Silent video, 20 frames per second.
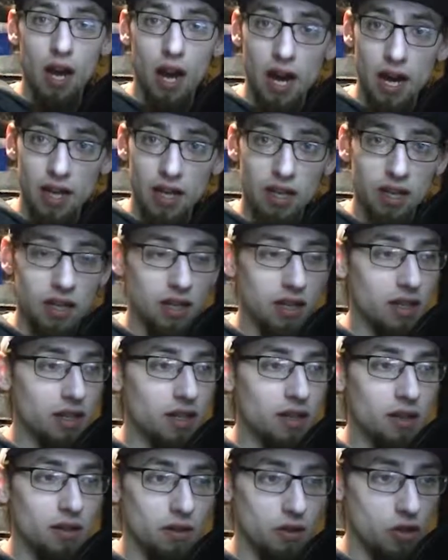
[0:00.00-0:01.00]
I
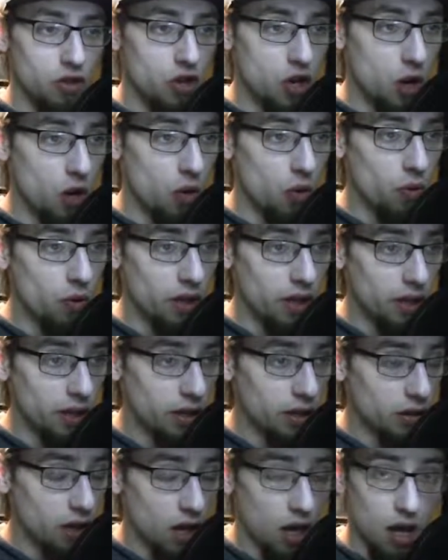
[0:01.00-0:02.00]
can know
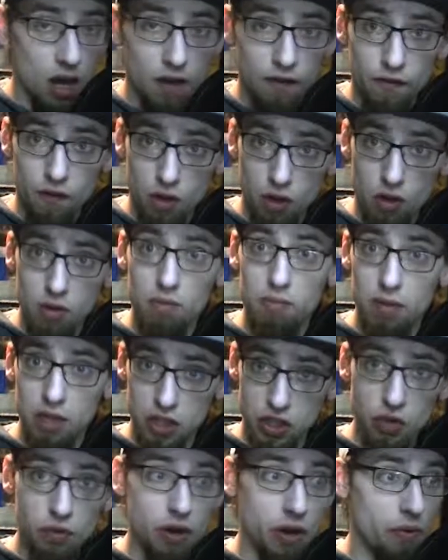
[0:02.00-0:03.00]
for my
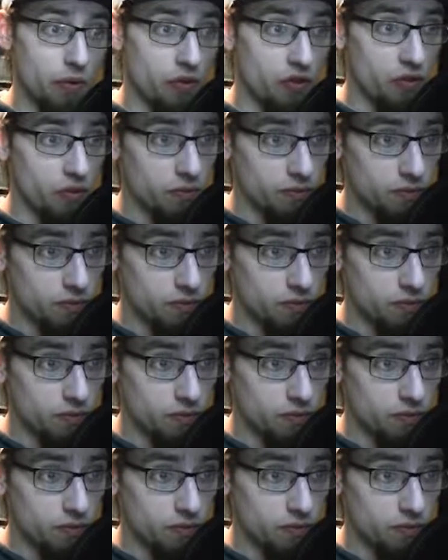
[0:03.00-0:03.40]
show notes.